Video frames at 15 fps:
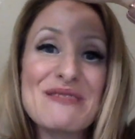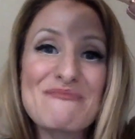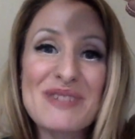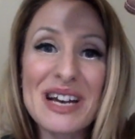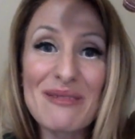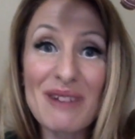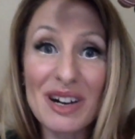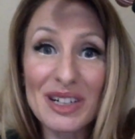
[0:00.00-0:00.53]

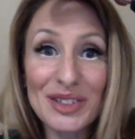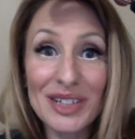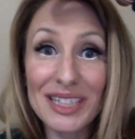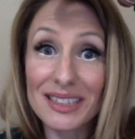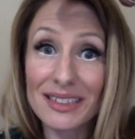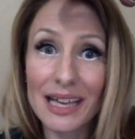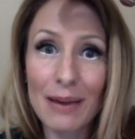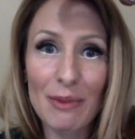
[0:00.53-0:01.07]
But I'm also
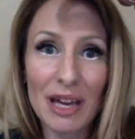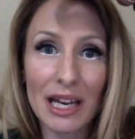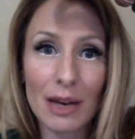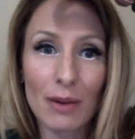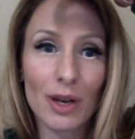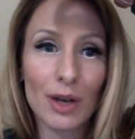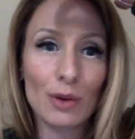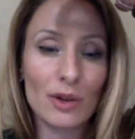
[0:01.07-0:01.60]
not slamming
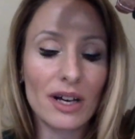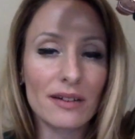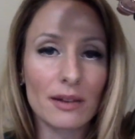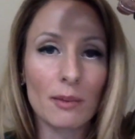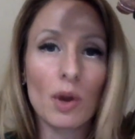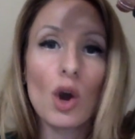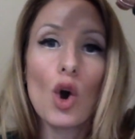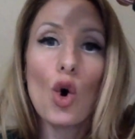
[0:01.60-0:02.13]
anyone who does
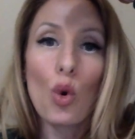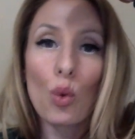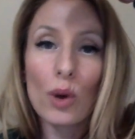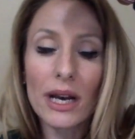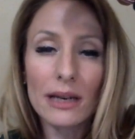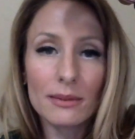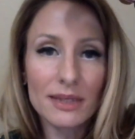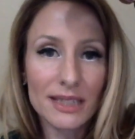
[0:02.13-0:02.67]
them. What
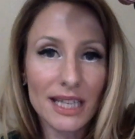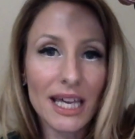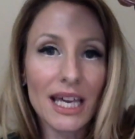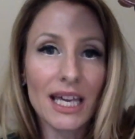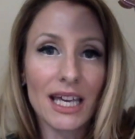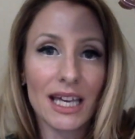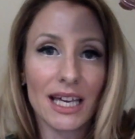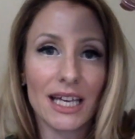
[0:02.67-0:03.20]
I'm
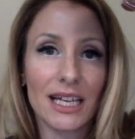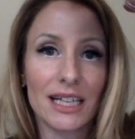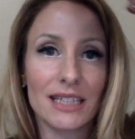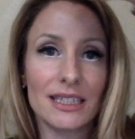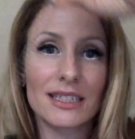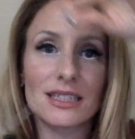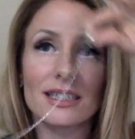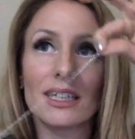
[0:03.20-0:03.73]

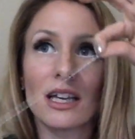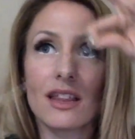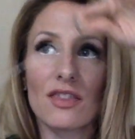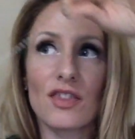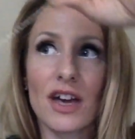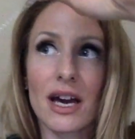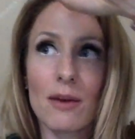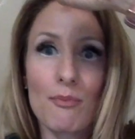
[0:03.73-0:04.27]
saying is
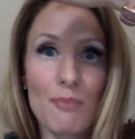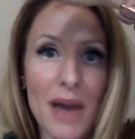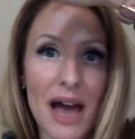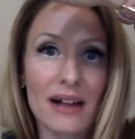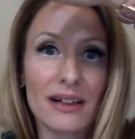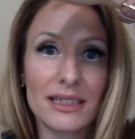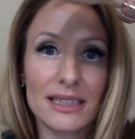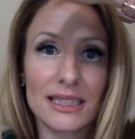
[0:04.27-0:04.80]
that
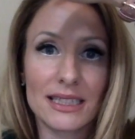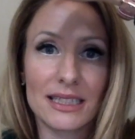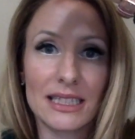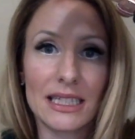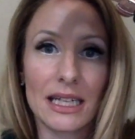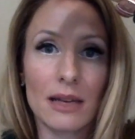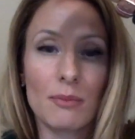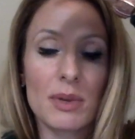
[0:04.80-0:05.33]
balance is
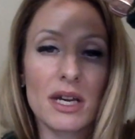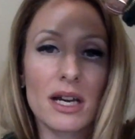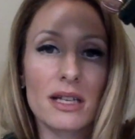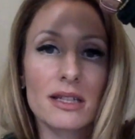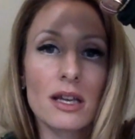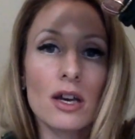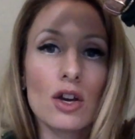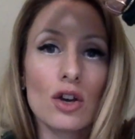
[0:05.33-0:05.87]
needed,
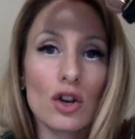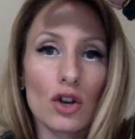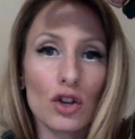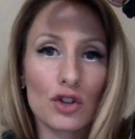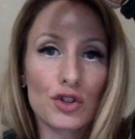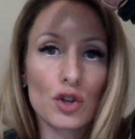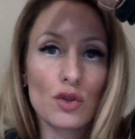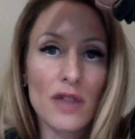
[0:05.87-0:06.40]
because
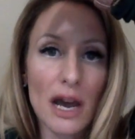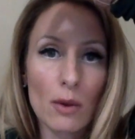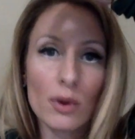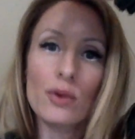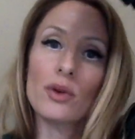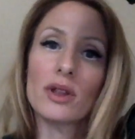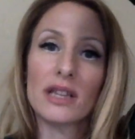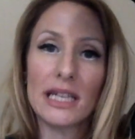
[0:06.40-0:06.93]
so that
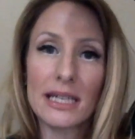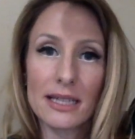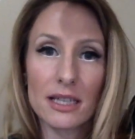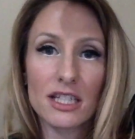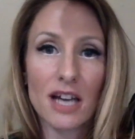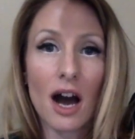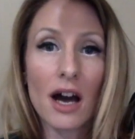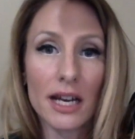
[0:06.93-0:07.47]
would release a
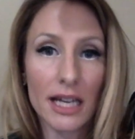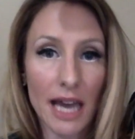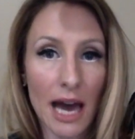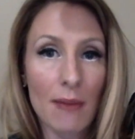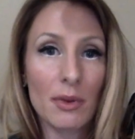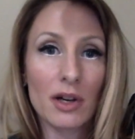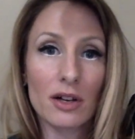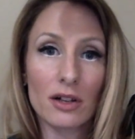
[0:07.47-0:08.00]
ton of
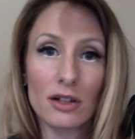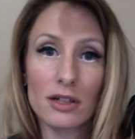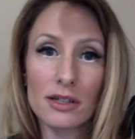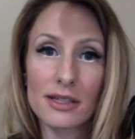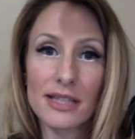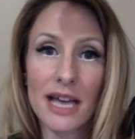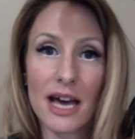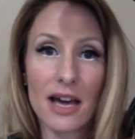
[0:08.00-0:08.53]

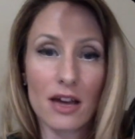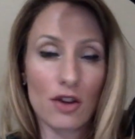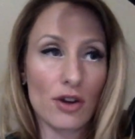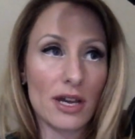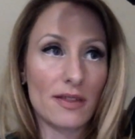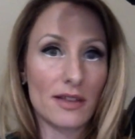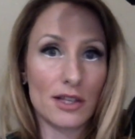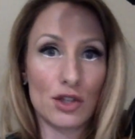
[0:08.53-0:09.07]
chemicals that
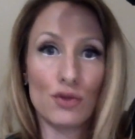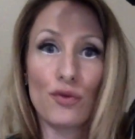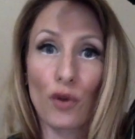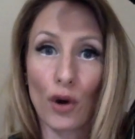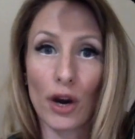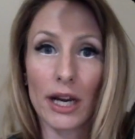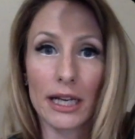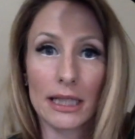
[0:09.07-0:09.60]
create this
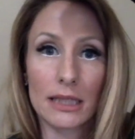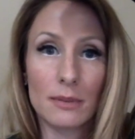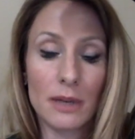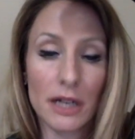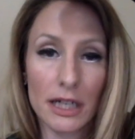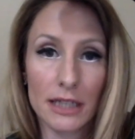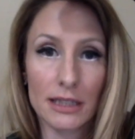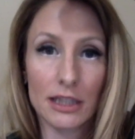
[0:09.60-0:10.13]
euphoric
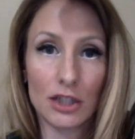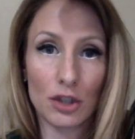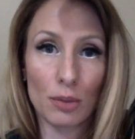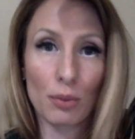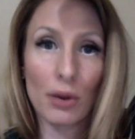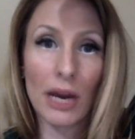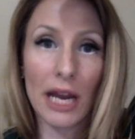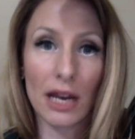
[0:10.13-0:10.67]
experience in your
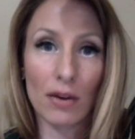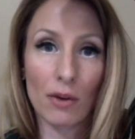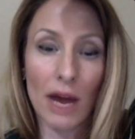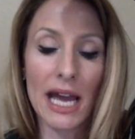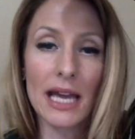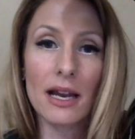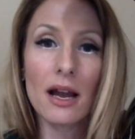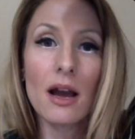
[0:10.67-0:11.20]
brain,
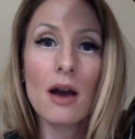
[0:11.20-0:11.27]
right?